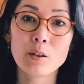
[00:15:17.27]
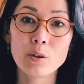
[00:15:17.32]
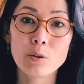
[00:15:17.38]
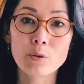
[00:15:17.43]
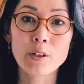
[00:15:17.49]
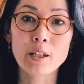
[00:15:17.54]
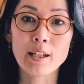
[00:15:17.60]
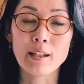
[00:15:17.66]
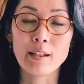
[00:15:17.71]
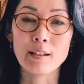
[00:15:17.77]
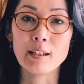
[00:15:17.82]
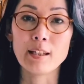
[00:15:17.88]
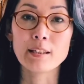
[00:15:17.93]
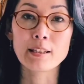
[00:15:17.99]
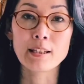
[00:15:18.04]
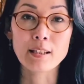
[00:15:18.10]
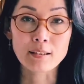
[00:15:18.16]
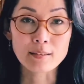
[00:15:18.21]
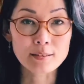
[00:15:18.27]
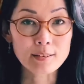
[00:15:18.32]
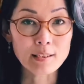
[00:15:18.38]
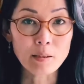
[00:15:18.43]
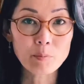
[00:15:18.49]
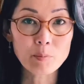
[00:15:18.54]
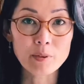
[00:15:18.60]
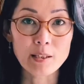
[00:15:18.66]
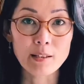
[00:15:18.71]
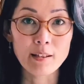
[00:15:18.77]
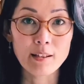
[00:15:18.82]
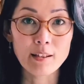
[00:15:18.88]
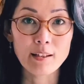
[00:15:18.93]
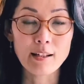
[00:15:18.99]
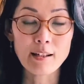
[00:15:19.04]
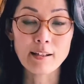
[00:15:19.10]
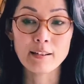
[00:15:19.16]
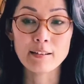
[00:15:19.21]
okay and accept it
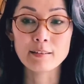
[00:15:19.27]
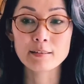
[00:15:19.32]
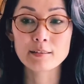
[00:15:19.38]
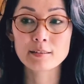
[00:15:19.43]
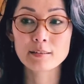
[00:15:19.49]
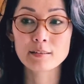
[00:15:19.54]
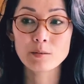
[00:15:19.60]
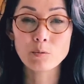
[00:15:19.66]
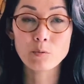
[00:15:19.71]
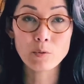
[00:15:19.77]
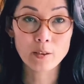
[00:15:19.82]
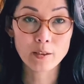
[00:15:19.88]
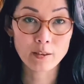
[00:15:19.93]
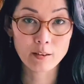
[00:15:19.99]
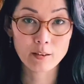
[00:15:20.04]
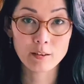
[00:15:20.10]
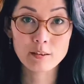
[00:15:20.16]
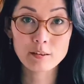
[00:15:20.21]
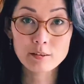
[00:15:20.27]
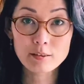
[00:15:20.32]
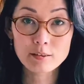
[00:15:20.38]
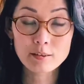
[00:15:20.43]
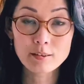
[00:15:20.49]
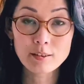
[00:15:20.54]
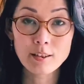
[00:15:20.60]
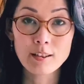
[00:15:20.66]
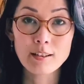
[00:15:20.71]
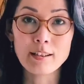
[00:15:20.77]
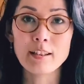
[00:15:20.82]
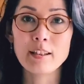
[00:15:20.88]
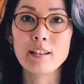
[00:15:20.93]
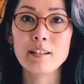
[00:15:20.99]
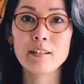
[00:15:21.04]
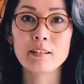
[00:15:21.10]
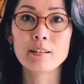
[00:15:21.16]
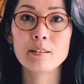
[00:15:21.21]
as what is.
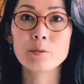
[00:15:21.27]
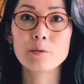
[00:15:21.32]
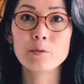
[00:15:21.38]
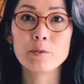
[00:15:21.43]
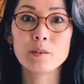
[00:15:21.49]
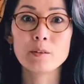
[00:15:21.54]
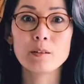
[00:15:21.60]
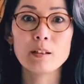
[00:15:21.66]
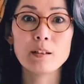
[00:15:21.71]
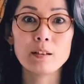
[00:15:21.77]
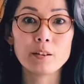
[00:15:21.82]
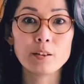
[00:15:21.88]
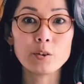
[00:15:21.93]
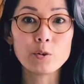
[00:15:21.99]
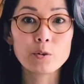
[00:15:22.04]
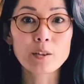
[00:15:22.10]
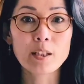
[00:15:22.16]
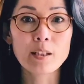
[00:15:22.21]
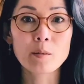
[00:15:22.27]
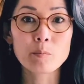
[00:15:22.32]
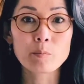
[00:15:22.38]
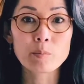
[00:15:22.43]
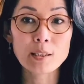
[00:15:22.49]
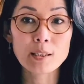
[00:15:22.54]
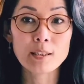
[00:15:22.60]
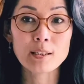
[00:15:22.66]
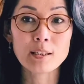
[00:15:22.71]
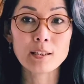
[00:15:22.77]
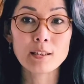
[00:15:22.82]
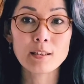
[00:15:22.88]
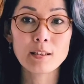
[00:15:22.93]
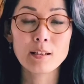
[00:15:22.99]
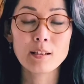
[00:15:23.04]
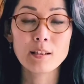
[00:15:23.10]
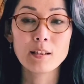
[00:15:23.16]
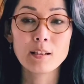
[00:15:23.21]
And if you can be
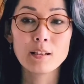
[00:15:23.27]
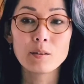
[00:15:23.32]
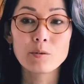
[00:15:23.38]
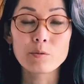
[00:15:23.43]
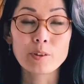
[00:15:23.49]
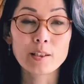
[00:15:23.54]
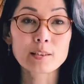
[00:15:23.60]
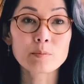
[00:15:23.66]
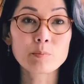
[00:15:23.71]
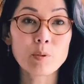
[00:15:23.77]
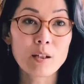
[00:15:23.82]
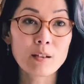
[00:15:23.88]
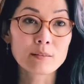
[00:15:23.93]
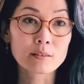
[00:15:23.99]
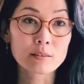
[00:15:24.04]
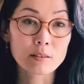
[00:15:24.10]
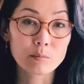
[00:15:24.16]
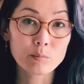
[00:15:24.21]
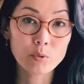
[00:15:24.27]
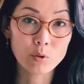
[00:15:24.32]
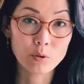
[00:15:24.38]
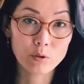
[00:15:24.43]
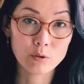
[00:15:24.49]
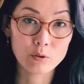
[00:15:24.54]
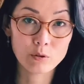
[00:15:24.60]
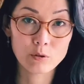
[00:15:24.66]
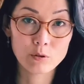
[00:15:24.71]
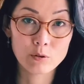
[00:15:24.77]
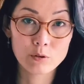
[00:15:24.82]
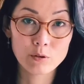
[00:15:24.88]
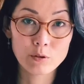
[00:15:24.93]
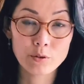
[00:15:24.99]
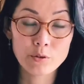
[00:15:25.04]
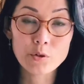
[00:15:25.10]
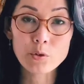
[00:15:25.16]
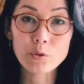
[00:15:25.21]
responsible
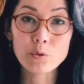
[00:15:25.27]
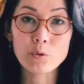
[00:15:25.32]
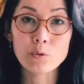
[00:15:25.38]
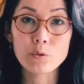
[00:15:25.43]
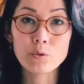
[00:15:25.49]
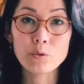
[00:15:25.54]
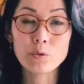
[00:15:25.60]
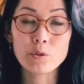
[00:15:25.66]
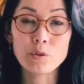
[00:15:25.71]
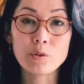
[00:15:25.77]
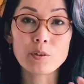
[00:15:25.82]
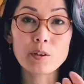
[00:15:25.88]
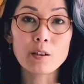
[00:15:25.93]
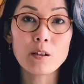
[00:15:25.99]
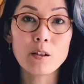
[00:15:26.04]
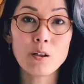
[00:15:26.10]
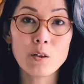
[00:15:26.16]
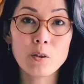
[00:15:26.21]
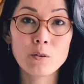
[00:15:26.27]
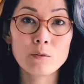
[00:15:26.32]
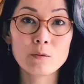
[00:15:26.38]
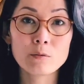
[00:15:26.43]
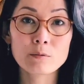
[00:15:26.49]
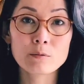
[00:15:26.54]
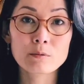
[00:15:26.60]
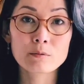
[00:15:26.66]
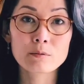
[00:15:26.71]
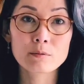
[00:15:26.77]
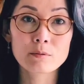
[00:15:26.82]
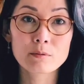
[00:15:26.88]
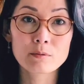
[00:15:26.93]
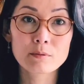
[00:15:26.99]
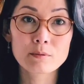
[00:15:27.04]
to your own